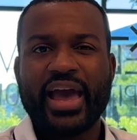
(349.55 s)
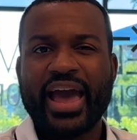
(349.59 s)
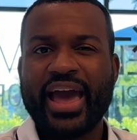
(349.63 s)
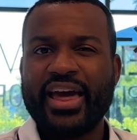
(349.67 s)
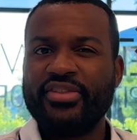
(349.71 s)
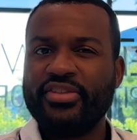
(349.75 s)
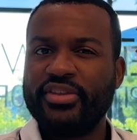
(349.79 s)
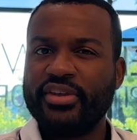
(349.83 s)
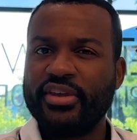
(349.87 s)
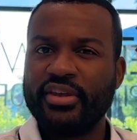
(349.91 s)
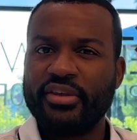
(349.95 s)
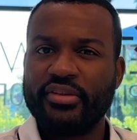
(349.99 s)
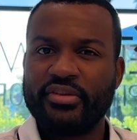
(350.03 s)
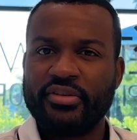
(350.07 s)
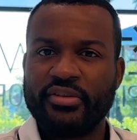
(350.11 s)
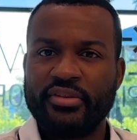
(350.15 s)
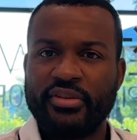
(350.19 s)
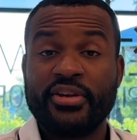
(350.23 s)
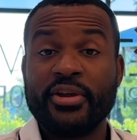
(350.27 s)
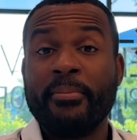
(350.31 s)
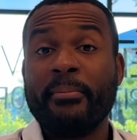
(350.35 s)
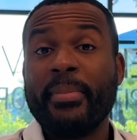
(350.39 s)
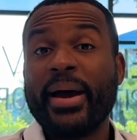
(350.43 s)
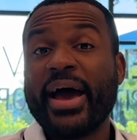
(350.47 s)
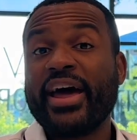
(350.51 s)
And the
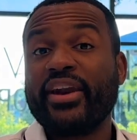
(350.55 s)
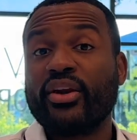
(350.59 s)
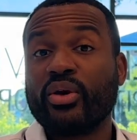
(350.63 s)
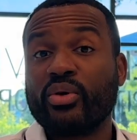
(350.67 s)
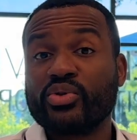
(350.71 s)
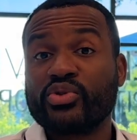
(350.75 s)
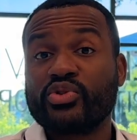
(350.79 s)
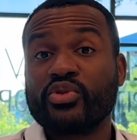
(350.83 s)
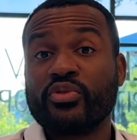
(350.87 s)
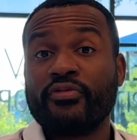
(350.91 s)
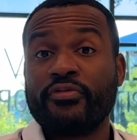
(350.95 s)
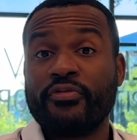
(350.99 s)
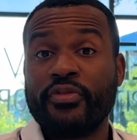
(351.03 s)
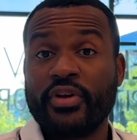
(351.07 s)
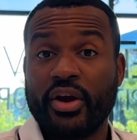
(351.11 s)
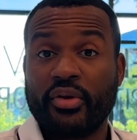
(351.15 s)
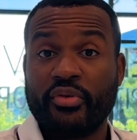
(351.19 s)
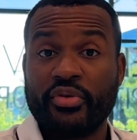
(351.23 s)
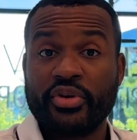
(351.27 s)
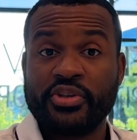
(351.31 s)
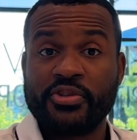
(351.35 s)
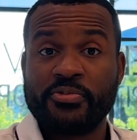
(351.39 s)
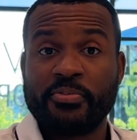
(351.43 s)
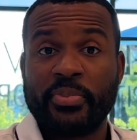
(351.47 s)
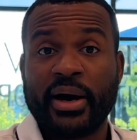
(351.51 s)
demand also
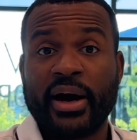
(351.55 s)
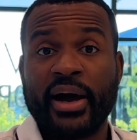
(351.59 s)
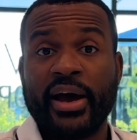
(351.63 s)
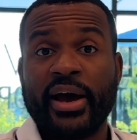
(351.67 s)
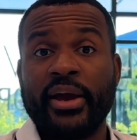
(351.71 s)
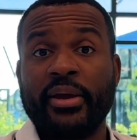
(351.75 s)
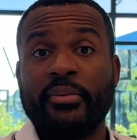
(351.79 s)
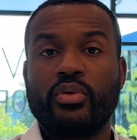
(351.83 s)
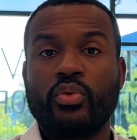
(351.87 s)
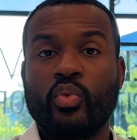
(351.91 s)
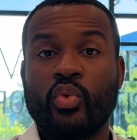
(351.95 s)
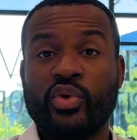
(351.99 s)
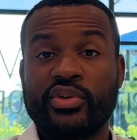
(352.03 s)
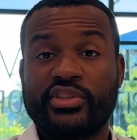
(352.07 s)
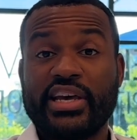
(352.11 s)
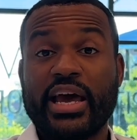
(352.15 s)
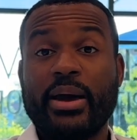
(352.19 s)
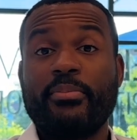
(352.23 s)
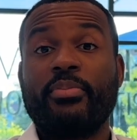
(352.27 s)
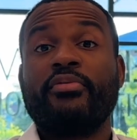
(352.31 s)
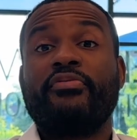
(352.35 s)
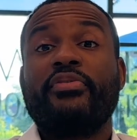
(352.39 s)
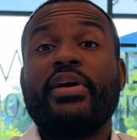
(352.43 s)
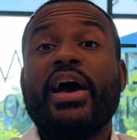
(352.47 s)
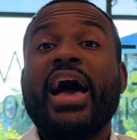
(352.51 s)
varies by what
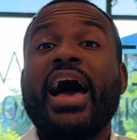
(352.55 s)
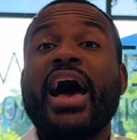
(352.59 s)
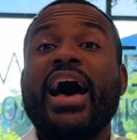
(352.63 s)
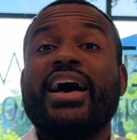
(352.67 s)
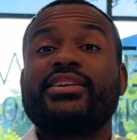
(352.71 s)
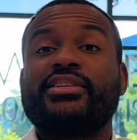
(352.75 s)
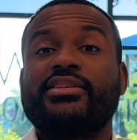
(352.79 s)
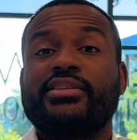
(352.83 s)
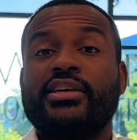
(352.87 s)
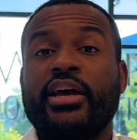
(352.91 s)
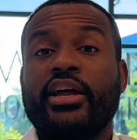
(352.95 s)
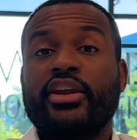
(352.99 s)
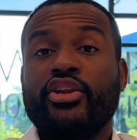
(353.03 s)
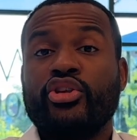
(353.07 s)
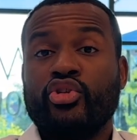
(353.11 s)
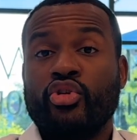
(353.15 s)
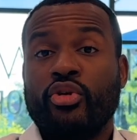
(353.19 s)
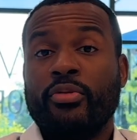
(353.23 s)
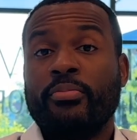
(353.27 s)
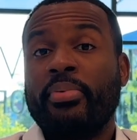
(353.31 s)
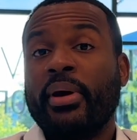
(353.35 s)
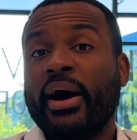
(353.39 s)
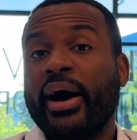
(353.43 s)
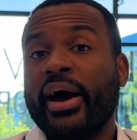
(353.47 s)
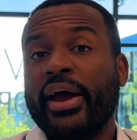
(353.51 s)
type of asset
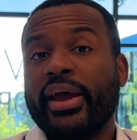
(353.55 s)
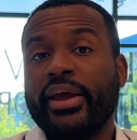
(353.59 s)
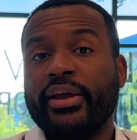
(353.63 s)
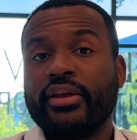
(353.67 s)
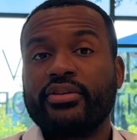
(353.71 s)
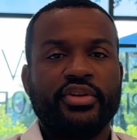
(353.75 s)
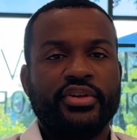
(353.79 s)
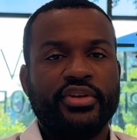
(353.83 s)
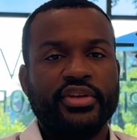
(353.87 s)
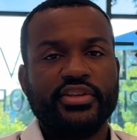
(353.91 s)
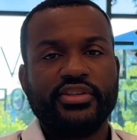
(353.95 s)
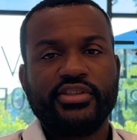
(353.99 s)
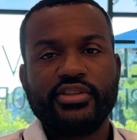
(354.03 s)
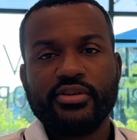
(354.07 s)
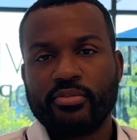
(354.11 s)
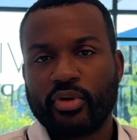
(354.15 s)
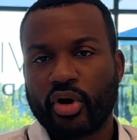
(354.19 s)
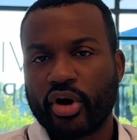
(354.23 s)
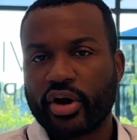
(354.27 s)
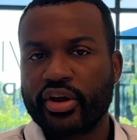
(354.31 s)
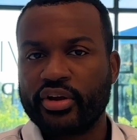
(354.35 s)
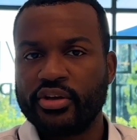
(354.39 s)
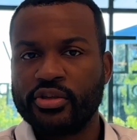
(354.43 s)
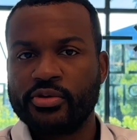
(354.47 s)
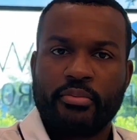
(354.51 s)
you're buying. DC
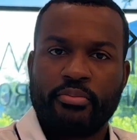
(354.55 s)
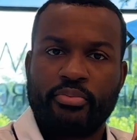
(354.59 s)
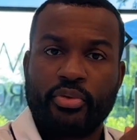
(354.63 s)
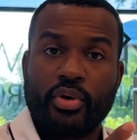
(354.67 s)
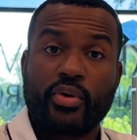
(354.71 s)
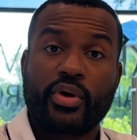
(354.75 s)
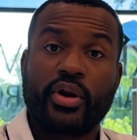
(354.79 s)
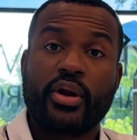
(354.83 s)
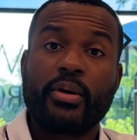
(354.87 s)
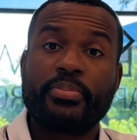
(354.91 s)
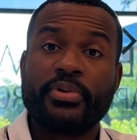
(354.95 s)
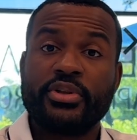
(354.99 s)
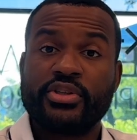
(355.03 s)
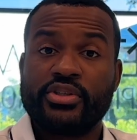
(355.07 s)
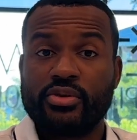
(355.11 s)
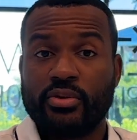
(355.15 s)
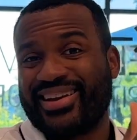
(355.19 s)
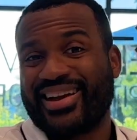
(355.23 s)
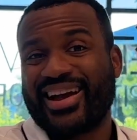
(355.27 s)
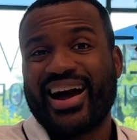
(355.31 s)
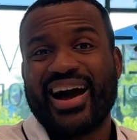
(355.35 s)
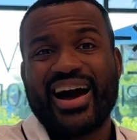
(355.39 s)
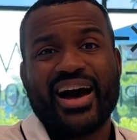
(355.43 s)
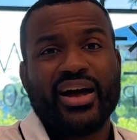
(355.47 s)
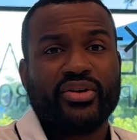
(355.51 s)
market is broken up into
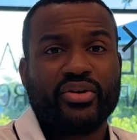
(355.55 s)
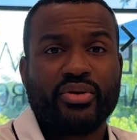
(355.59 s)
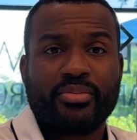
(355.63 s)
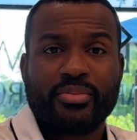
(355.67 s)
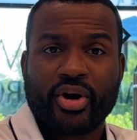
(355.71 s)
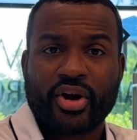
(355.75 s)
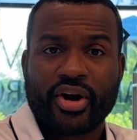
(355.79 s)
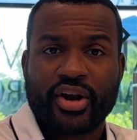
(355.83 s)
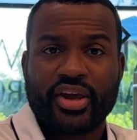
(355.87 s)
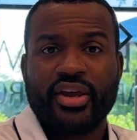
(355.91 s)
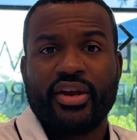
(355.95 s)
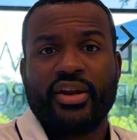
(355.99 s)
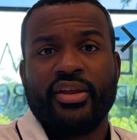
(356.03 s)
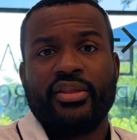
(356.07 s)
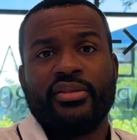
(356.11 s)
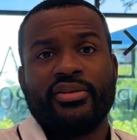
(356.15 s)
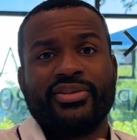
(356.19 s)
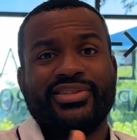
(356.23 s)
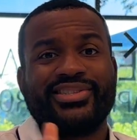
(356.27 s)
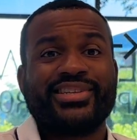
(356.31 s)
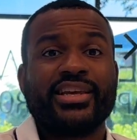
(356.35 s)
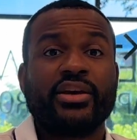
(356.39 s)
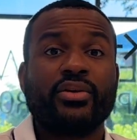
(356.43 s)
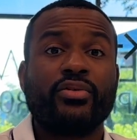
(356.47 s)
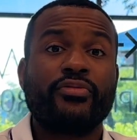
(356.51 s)
condo market and the
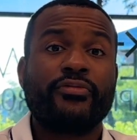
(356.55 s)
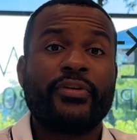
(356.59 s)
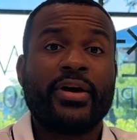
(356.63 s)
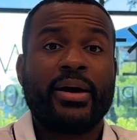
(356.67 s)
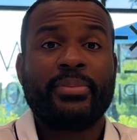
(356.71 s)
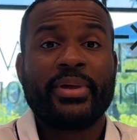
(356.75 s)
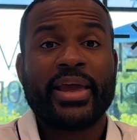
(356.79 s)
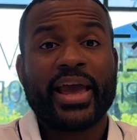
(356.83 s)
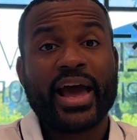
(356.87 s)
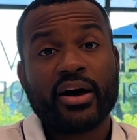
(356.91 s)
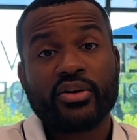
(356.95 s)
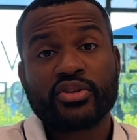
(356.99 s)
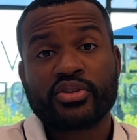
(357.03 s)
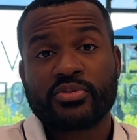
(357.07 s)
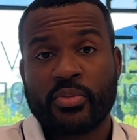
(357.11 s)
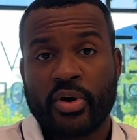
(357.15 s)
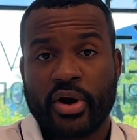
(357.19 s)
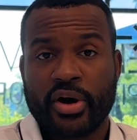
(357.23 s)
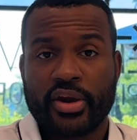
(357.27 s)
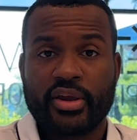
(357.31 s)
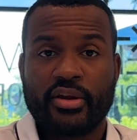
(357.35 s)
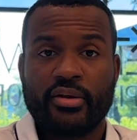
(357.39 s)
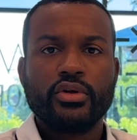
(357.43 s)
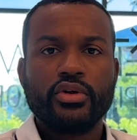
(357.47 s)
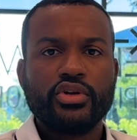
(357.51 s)
single family house
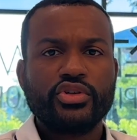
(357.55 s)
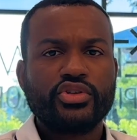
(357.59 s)
market.